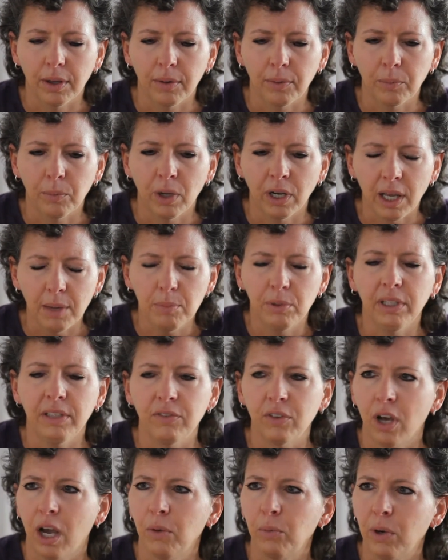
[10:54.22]
what I
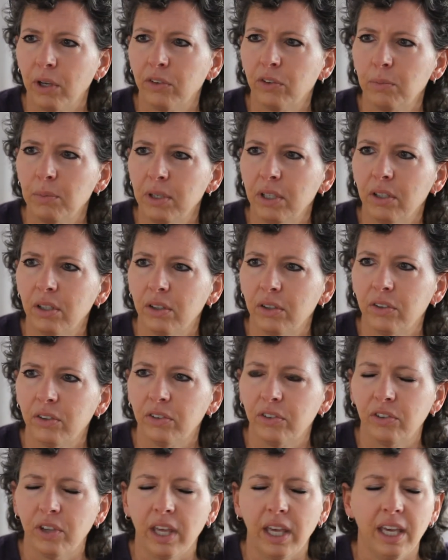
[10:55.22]
believe God wants me to
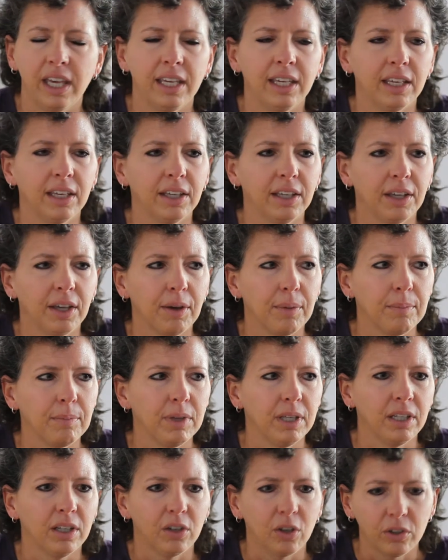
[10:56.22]
say
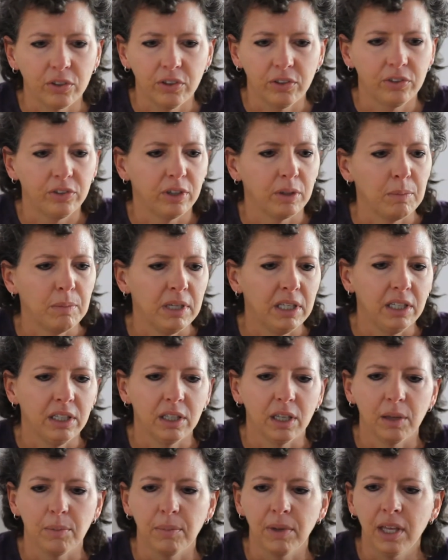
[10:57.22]
in an artistic
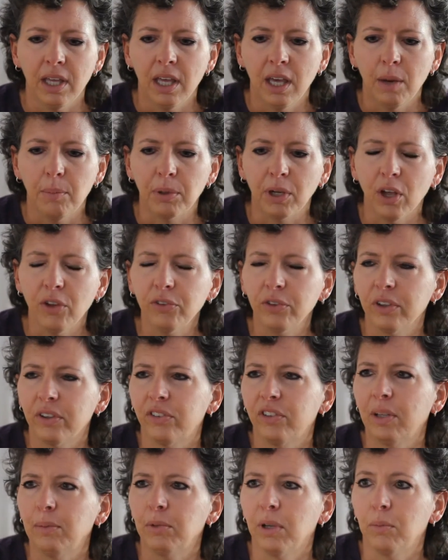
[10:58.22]
medium, but also at the
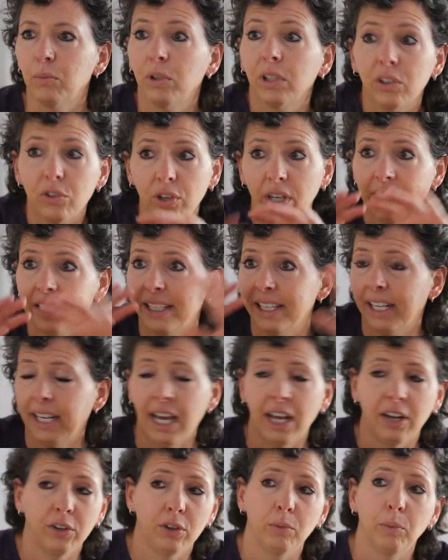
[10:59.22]
same time really trying to get
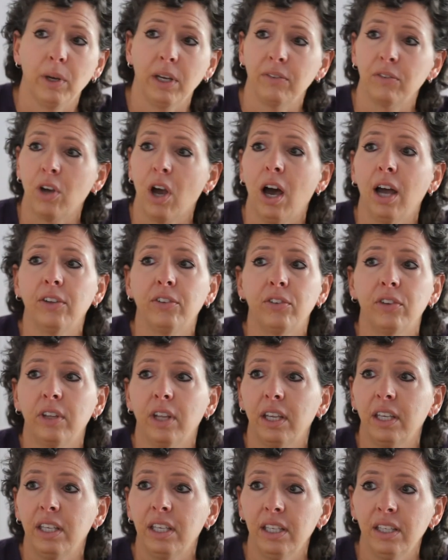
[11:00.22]
out of the way of God so
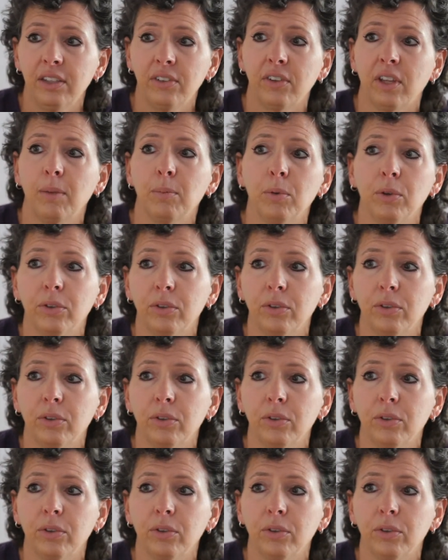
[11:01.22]
that He is able